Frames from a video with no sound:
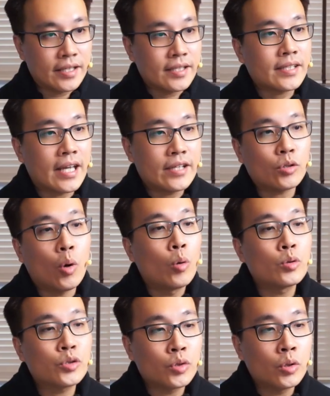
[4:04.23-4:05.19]
in this case,
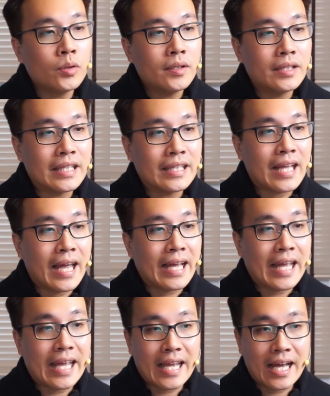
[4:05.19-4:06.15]
also
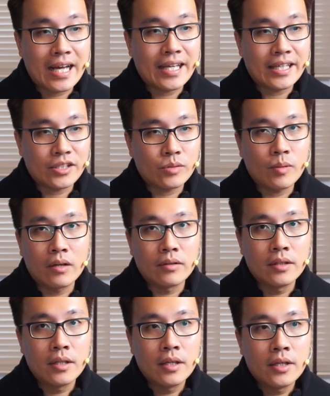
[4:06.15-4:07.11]
detect AI as
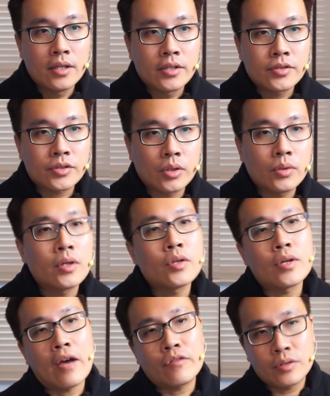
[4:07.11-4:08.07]
well. So
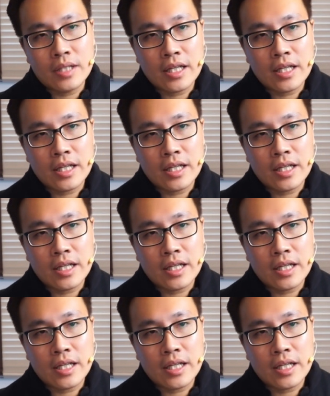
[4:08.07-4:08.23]
you have to